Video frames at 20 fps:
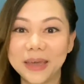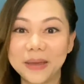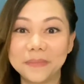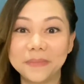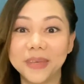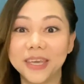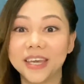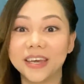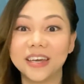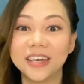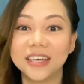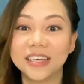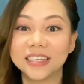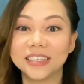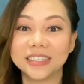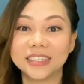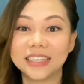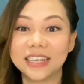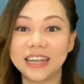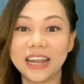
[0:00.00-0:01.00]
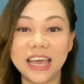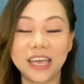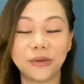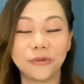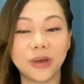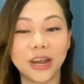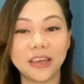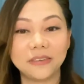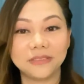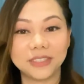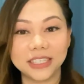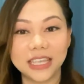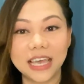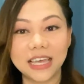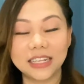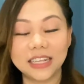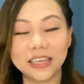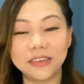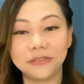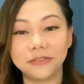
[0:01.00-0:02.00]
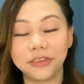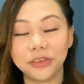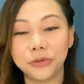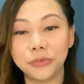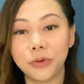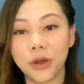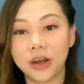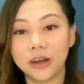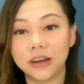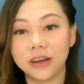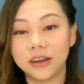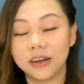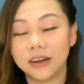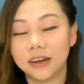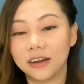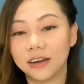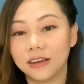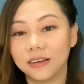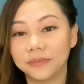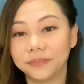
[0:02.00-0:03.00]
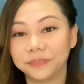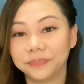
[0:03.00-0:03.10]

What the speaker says: Because like what I've said, if you are